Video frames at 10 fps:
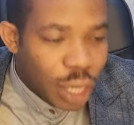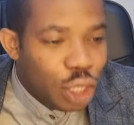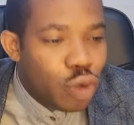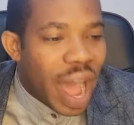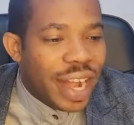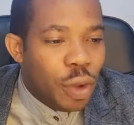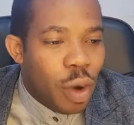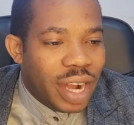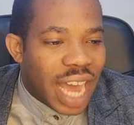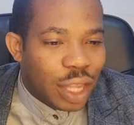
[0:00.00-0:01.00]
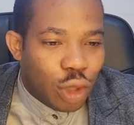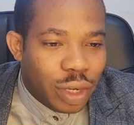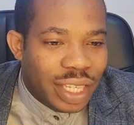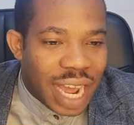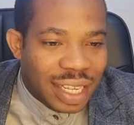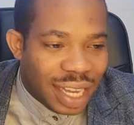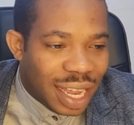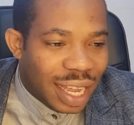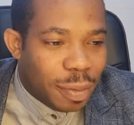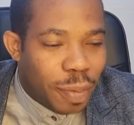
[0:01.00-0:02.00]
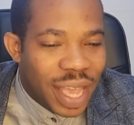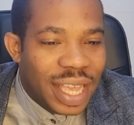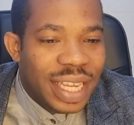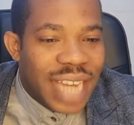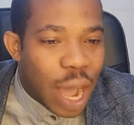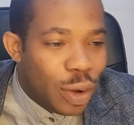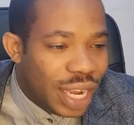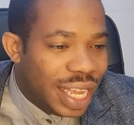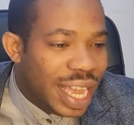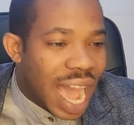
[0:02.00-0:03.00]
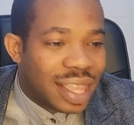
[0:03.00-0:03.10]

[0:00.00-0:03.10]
You are the one that thought that paying dowry